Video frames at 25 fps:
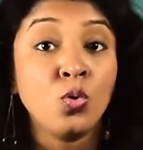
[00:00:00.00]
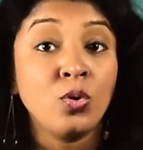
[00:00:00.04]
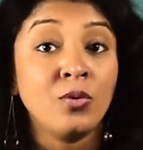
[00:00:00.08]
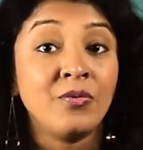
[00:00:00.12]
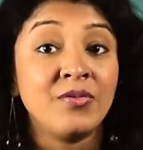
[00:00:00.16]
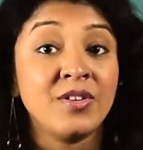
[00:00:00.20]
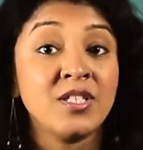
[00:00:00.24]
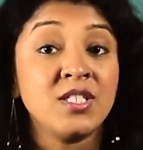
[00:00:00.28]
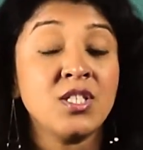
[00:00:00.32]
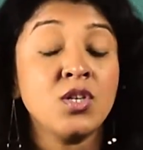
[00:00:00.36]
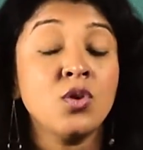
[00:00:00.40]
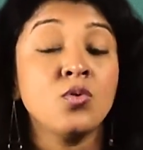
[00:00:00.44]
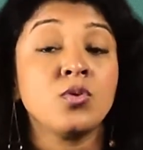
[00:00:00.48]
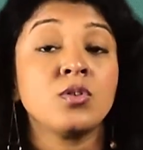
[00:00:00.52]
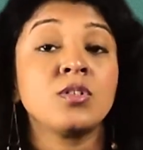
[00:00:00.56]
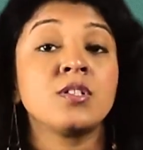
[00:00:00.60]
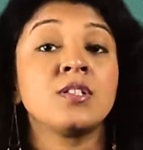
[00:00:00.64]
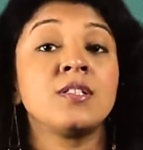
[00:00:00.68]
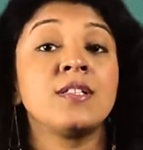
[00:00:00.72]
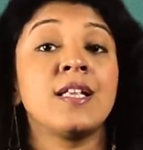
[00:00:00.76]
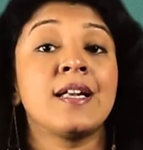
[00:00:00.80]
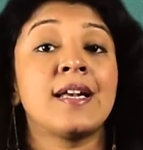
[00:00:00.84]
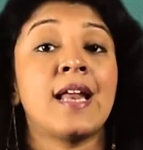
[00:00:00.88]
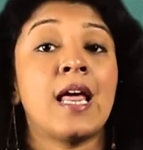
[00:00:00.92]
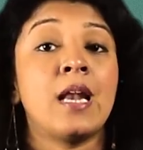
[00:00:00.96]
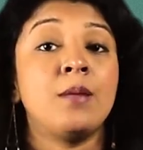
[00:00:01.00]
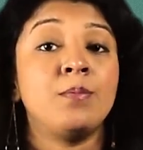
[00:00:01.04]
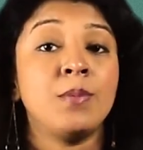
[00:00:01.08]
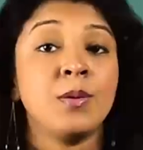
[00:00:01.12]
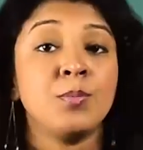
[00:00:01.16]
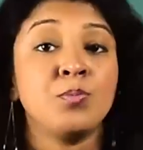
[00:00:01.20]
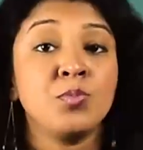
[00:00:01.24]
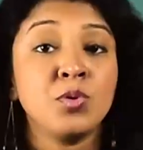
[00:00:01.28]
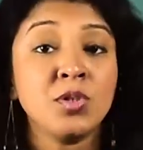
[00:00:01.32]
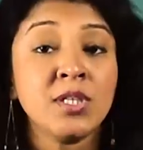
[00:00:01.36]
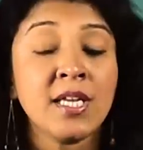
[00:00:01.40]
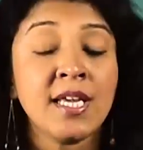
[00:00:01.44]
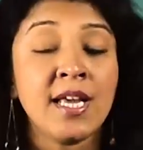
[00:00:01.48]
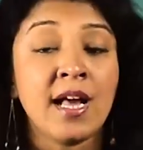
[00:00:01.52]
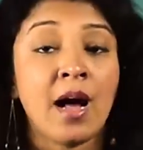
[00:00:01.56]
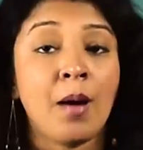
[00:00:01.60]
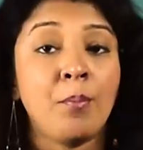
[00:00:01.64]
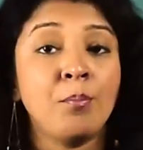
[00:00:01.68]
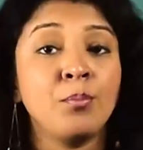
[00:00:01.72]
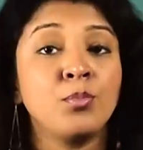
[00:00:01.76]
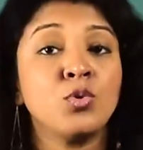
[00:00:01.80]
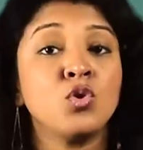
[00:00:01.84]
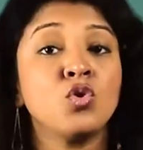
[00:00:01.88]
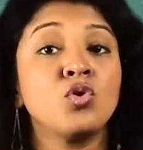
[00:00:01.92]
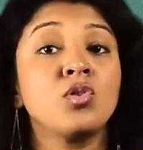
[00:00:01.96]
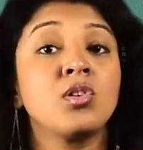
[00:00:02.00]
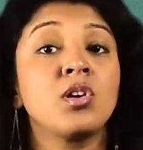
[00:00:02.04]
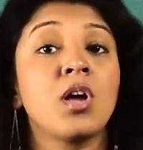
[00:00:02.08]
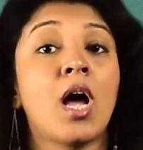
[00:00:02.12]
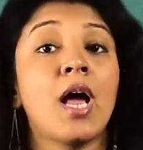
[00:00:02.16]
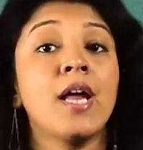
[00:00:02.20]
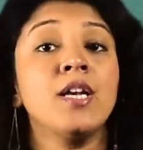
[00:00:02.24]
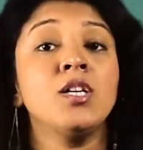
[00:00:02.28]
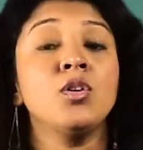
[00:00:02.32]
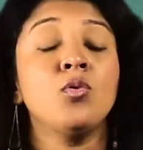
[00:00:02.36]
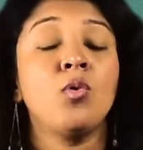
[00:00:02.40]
videos that I'll be putting up to guide